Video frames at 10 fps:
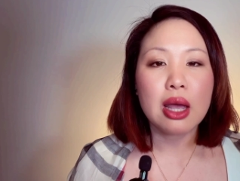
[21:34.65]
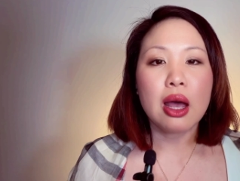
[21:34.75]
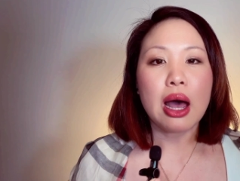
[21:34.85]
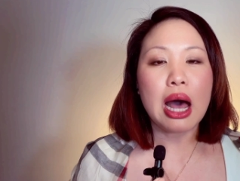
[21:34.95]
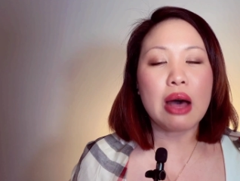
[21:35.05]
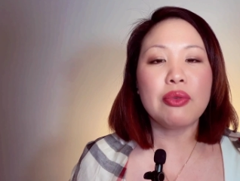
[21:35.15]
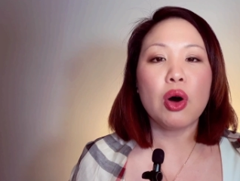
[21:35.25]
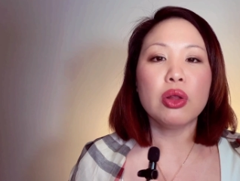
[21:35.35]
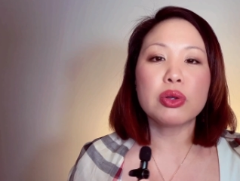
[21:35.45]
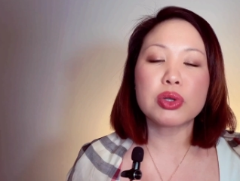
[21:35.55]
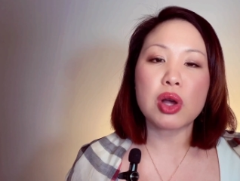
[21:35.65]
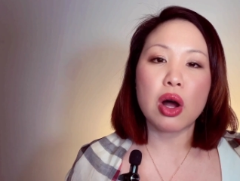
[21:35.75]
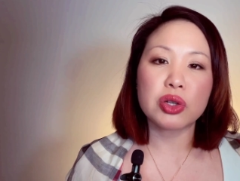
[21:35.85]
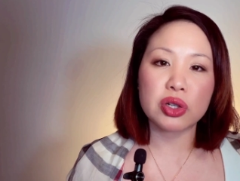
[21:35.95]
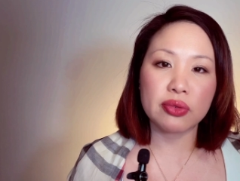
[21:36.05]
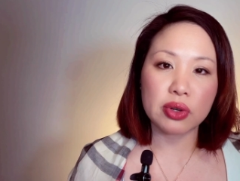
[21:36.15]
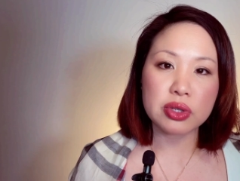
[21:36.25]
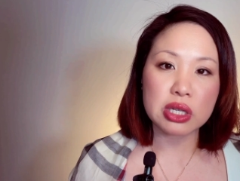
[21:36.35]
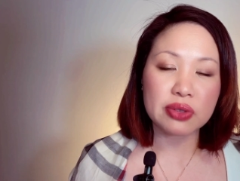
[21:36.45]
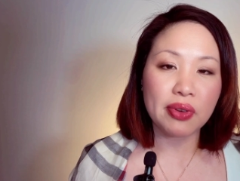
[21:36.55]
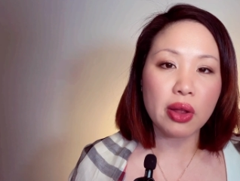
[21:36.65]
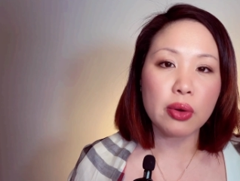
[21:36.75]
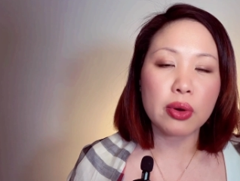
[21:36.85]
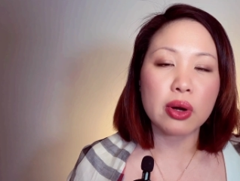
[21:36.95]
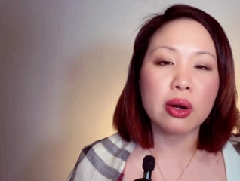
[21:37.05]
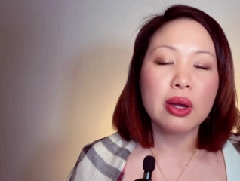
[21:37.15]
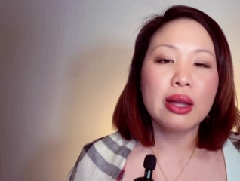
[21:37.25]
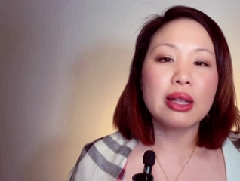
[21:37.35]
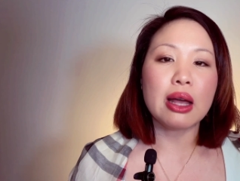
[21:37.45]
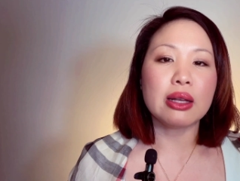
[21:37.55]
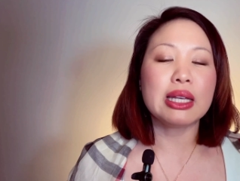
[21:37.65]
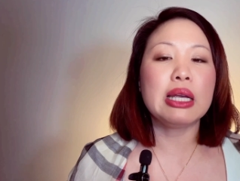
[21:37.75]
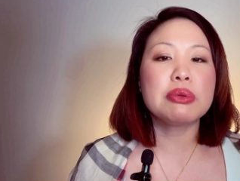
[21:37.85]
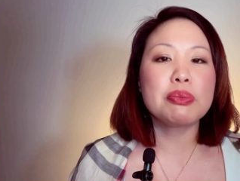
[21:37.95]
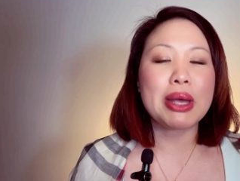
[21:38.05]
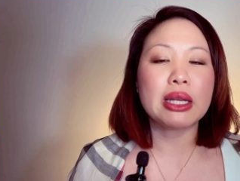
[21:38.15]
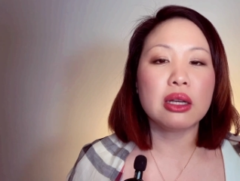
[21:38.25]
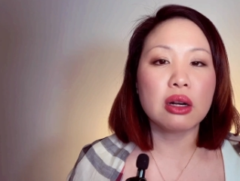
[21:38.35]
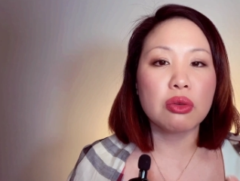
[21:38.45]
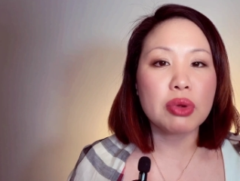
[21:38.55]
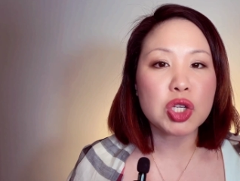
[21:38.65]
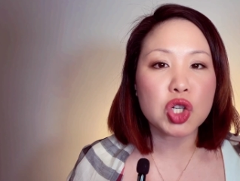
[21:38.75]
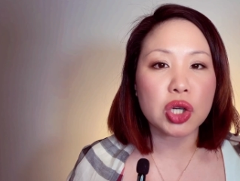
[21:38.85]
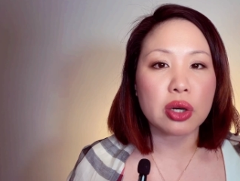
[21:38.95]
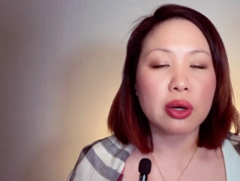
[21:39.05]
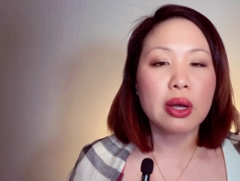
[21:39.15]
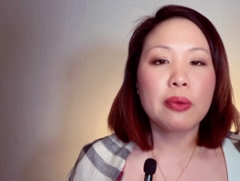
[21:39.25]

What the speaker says: have all of those controversies follow her, that keeps making her richer.